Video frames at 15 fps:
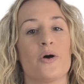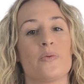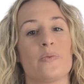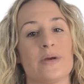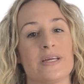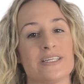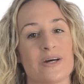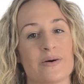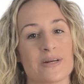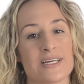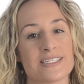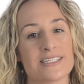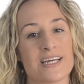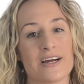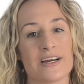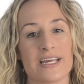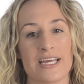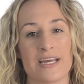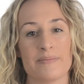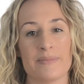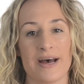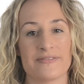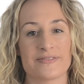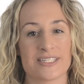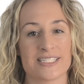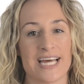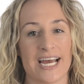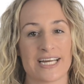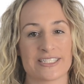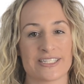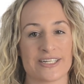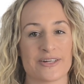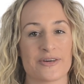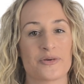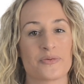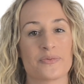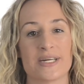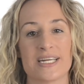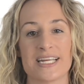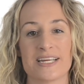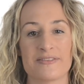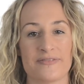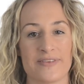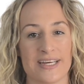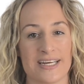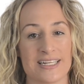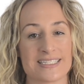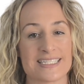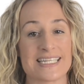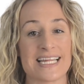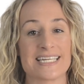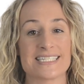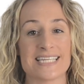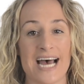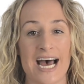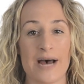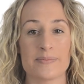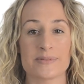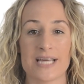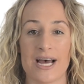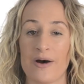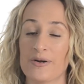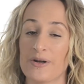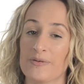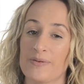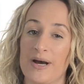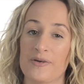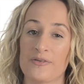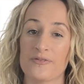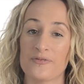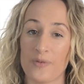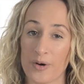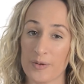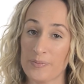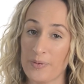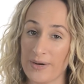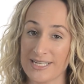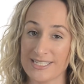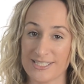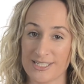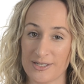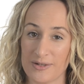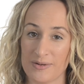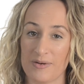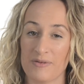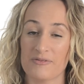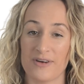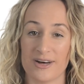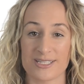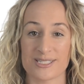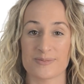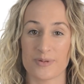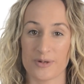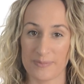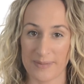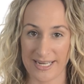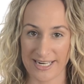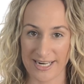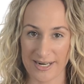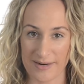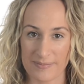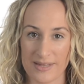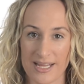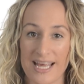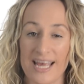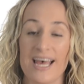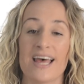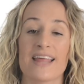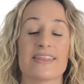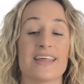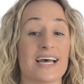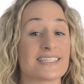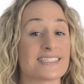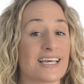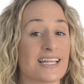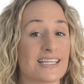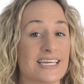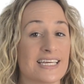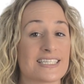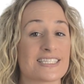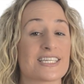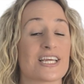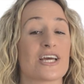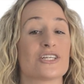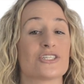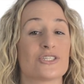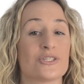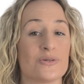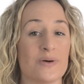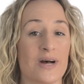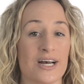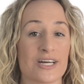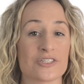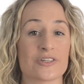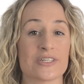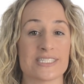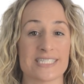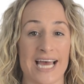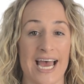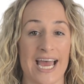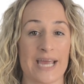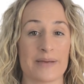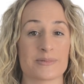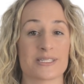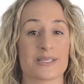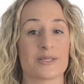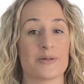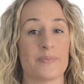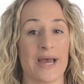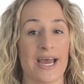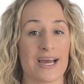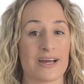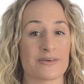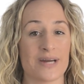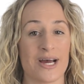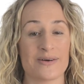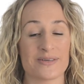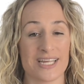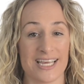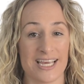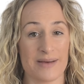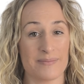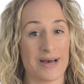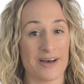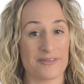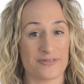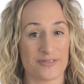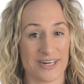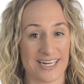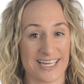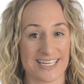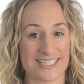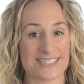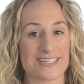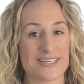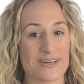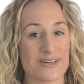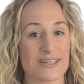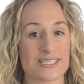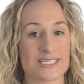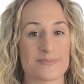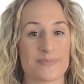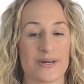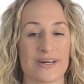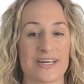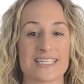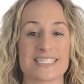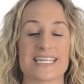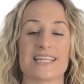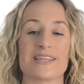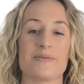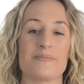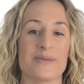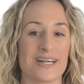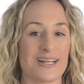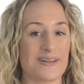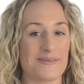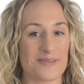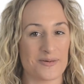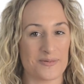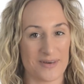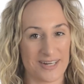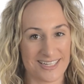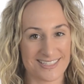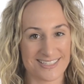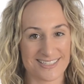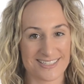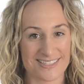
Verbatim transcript: We noticed our E M F detector reading fields that topped out around four point two volts per meter. That's at least two hundred times the background E M F readings you'll experience in the middle of the woods.